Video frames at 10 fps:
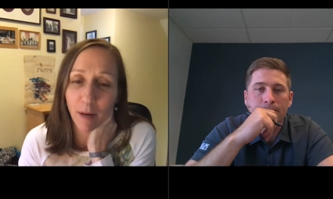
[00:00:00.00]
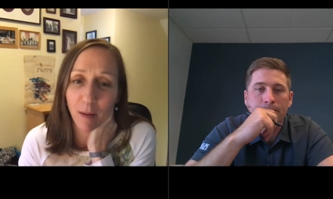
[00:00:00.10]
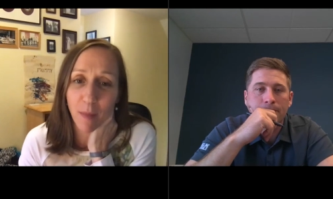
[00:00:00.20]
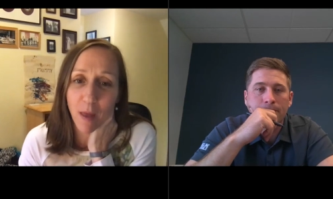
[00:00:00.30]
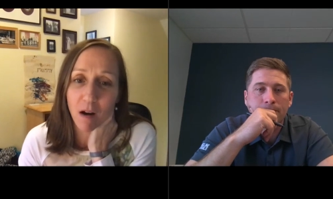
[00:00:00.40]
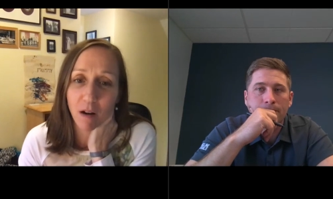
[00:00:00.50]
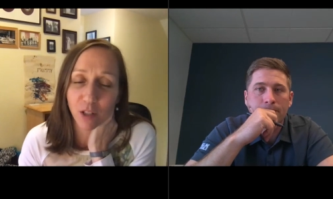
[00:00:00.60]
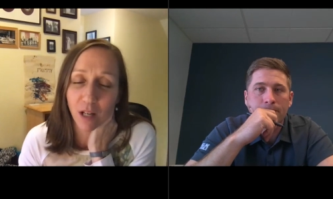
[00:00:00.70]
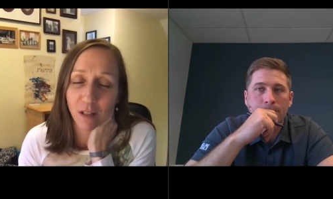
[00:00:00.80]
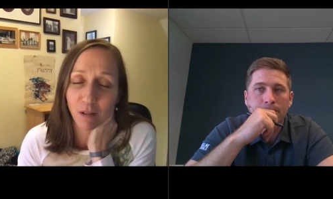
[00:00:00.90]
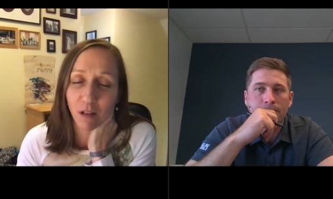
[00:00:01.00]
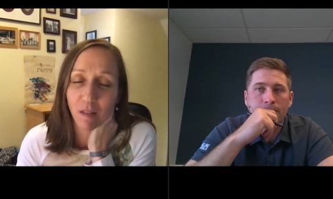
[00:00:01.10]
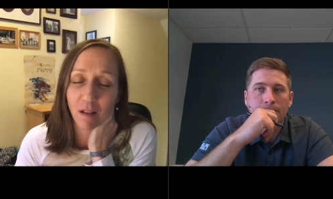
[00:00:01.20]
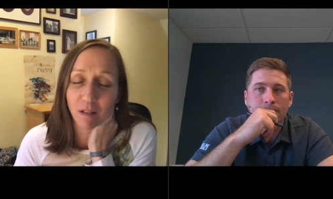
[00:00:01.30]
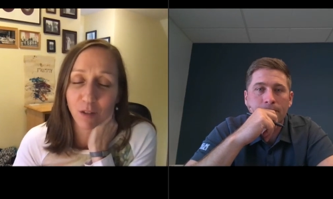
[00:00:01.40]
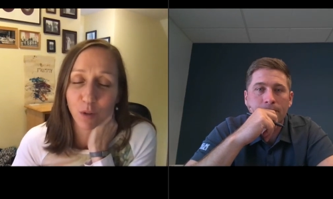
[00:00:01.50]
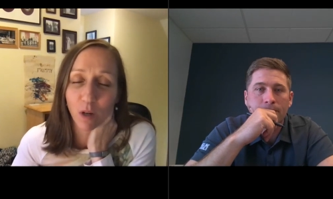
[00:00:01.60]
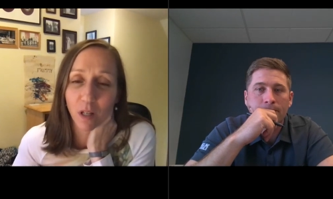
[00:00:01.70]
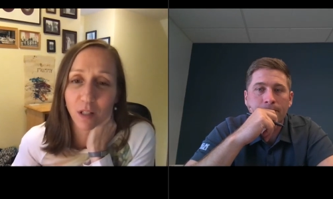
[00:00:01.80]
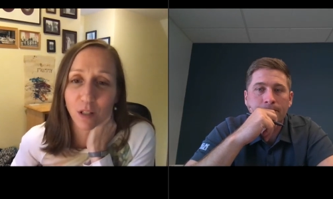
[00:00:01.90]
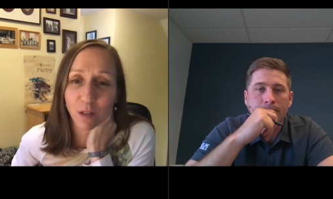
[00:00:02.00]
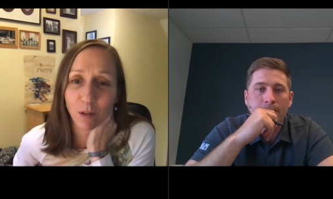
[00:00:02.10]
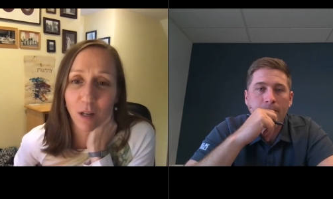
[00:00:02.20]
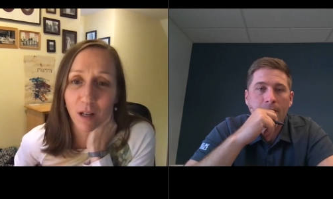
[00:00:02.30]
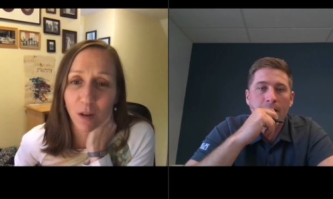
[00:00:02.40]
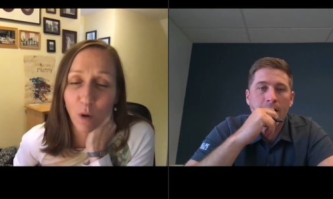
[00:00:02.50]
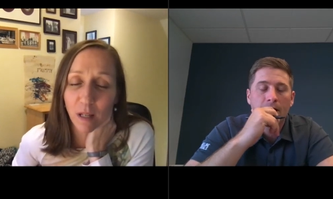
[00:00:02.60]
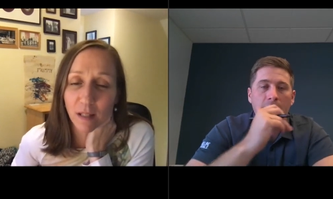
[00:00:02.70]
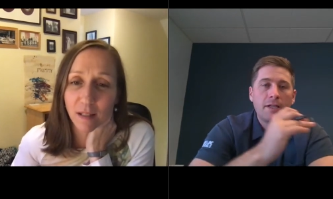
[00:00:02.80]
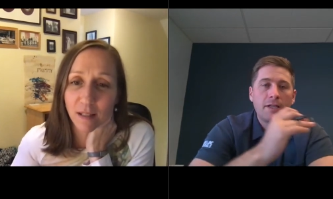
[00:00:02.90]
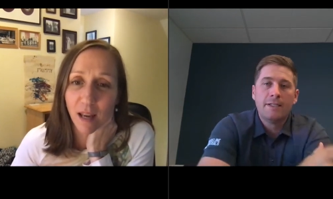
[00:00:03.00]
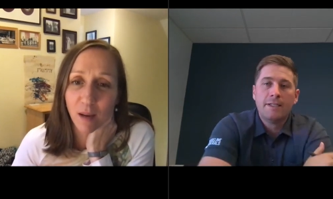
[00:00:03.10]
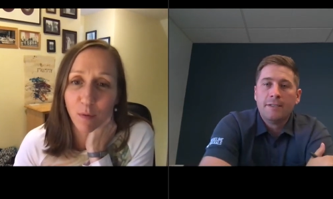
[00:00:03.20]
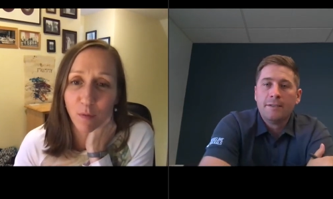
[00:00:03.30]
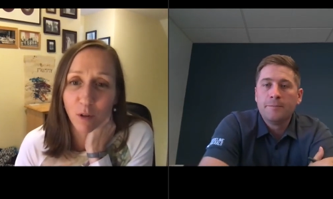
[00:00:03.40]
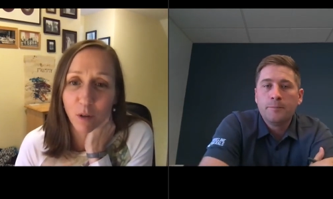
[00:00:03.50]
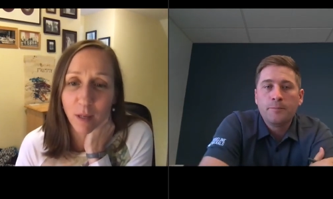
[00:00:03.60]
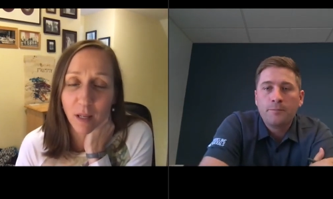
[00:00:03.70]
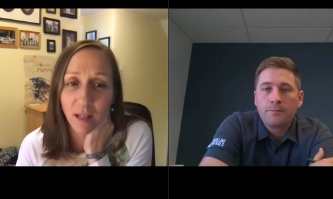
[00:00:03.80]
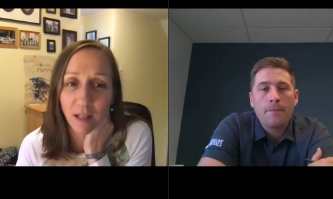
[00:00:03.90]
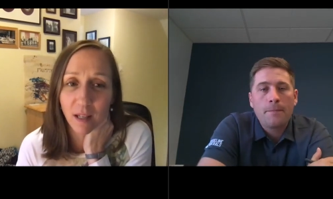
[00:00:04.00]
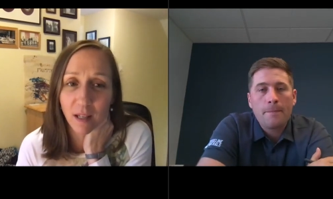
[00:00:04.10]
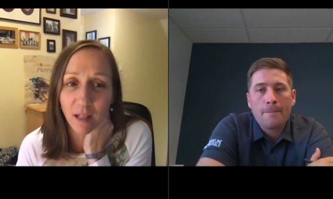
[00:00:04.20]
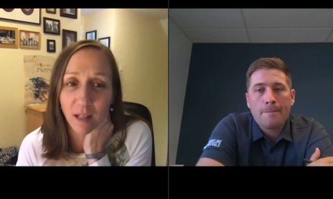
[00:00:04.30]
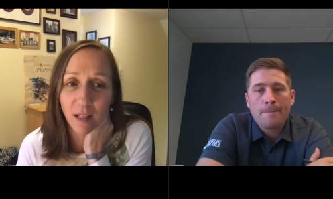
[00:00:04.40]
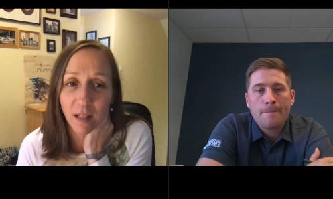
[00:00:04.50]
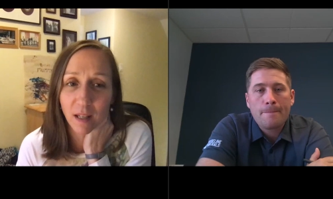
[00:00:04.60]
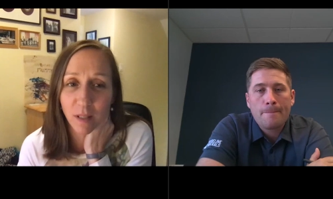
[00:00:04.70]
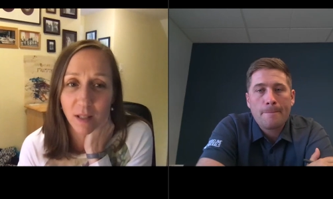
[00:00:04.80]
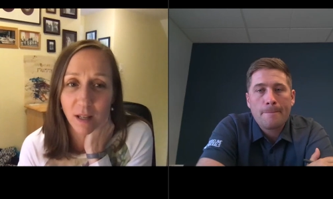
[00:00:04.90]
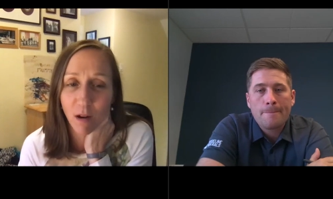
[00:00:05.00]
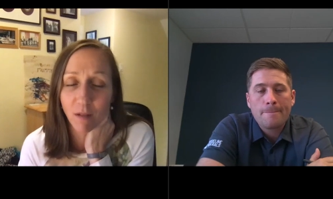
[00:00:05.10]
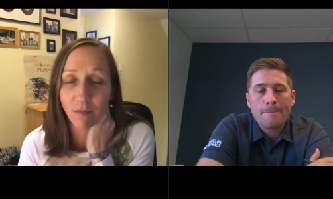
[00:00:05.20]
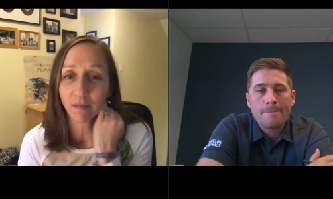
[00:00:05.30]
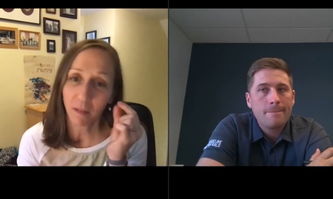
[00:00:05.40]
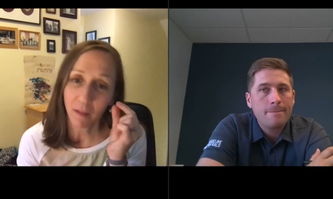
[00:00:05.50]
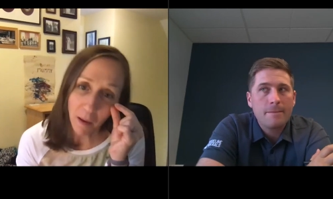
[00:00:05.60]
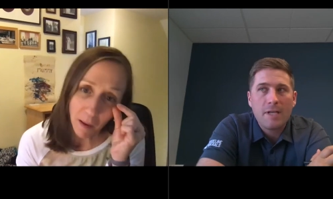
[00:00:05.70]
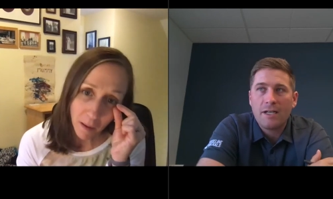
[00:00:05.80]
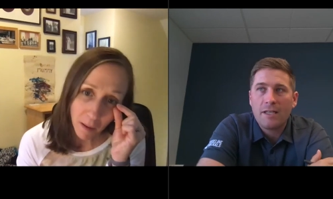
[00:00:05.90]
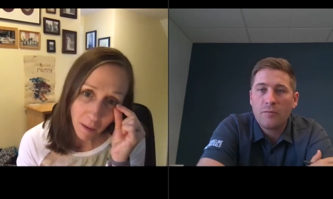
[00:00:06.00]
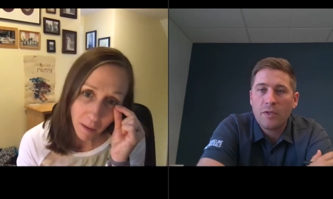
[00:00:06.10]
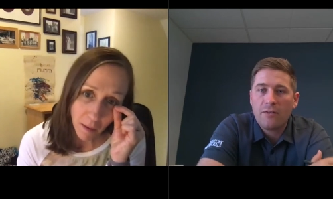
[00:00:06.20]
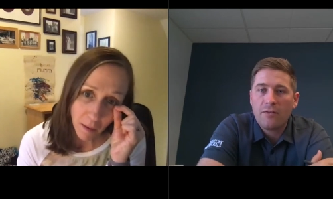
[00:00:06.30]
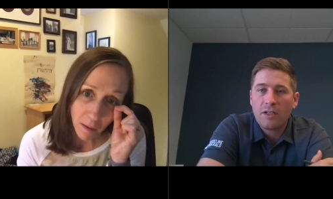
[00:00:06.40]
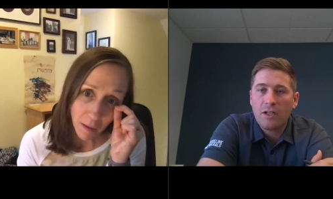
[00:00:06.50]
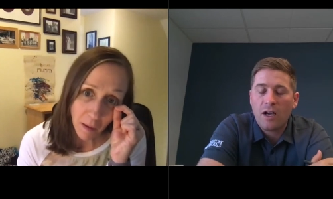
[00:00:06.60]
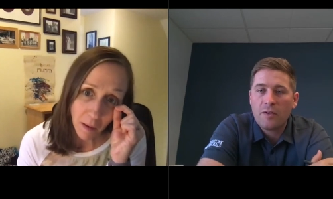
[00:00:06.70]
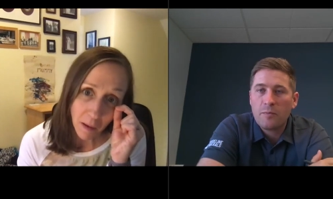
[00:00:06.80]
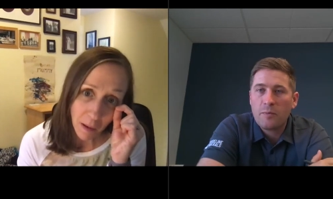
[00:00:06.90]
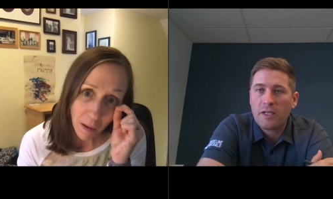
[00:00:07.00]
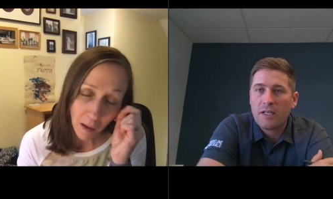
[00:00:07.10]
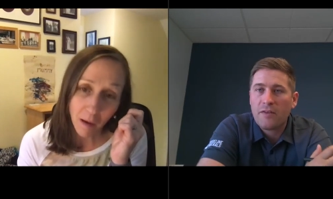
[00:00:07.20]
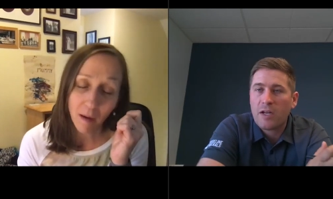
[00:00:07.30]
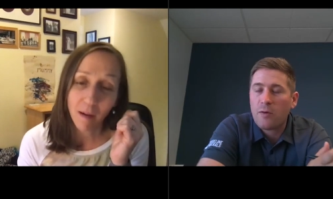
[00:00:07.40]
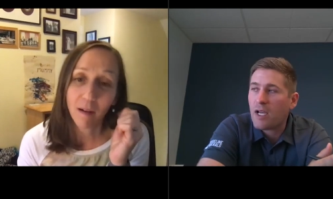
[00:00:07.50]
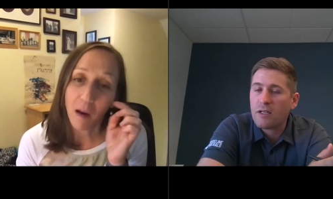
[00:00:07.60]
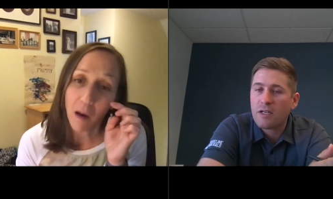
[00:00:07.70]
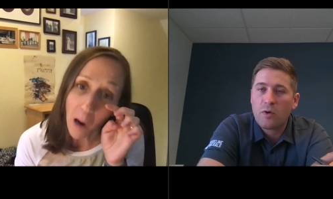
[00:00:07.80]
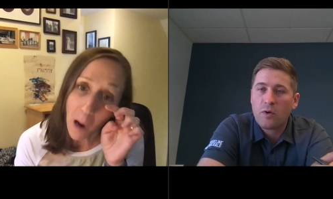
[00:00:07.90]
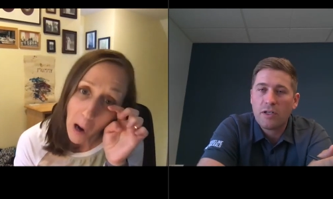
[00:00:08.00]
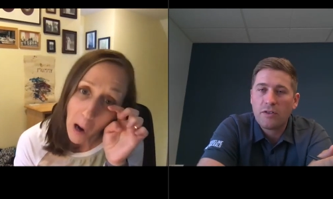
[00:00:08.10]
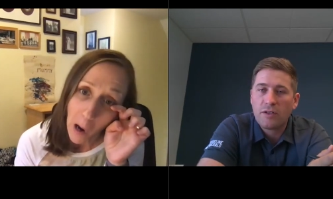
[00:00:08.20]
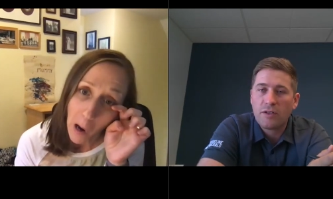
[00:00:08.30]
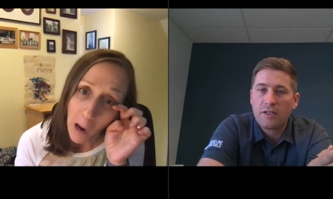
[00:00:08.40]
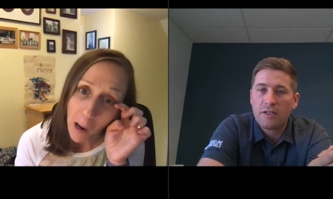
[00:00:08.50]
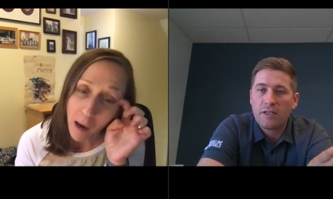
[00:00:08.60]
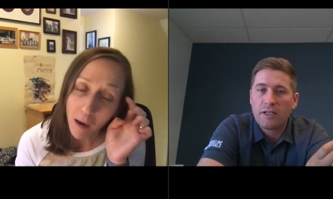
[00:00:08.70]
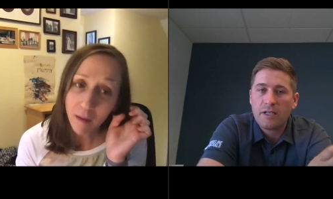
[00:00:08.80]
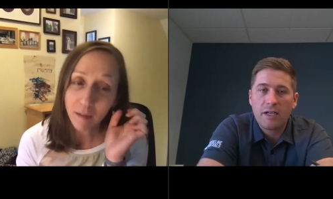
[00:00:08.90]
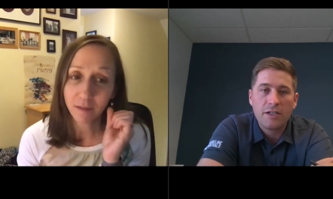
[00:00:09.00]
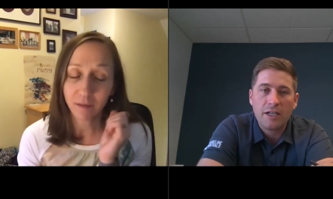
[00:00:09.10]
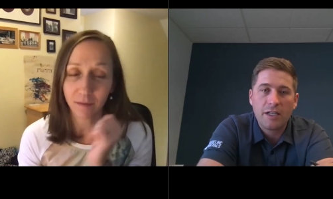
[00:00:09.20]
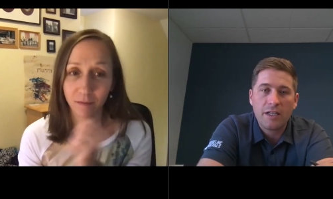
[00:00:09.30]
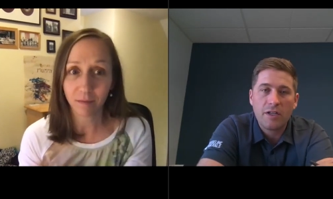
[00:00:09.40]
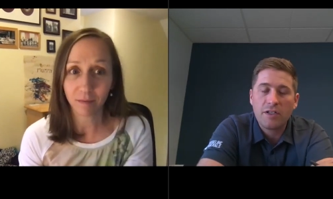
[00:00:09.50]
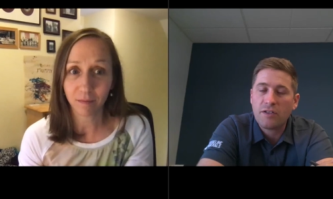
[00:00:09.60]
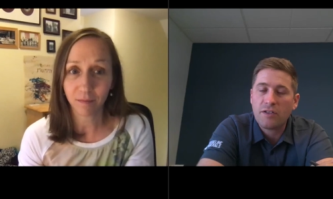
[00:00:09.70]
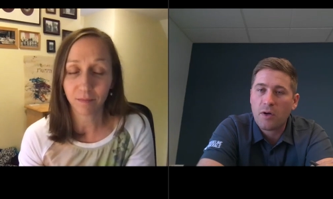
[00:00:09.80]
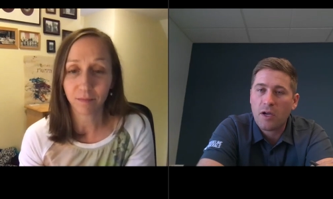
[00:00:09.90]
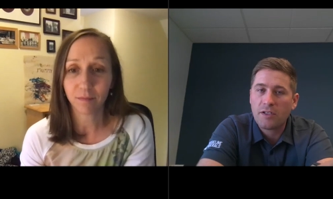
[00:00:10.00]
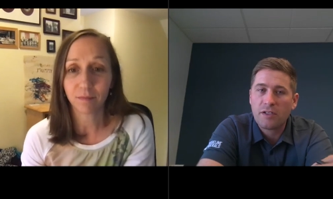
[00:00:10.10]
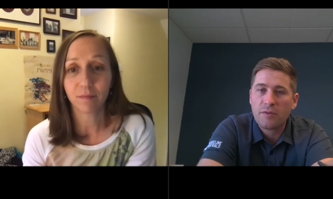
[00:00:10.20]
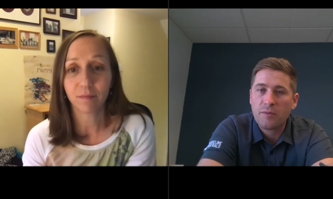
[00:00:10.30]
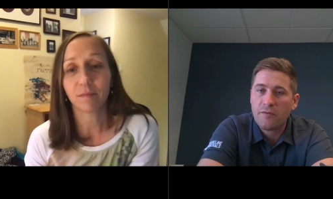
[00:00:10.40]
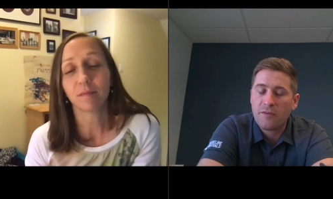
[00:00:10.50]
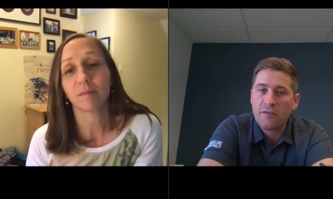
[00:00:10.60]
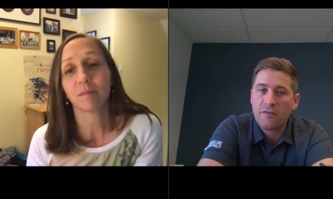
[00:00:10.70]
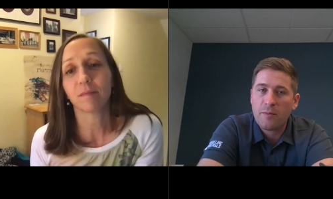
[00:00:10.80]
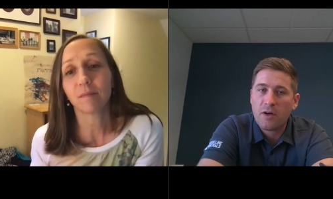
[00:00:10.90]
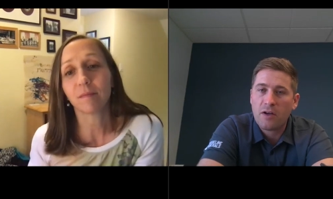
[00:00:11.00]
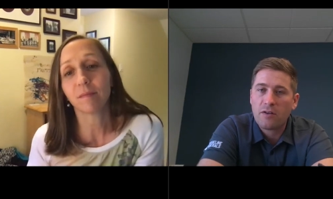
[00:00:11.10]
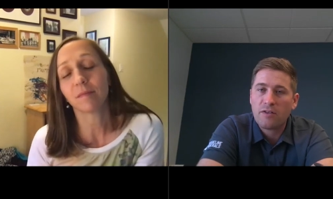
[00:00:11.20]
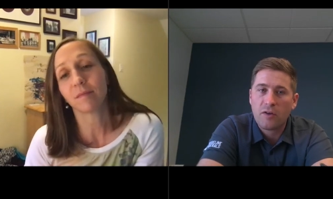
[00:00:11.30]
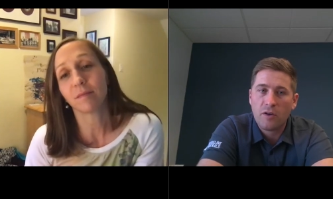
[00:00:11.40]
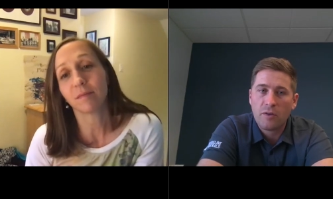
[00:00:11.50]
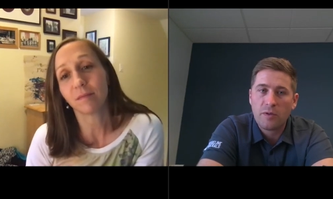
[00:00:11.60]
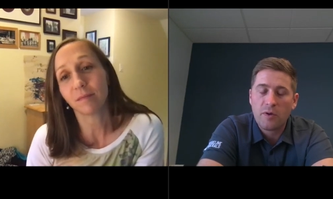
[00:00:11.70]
Speaker 1: it up there. Chad, is there anything else you wanted to uh, wanted to say before we before we sign off?
Speaker 2: I think we covered a lot of it, but if anyone has any more interest in, in kind of checking out each of the projects, we have VRIFY models for all three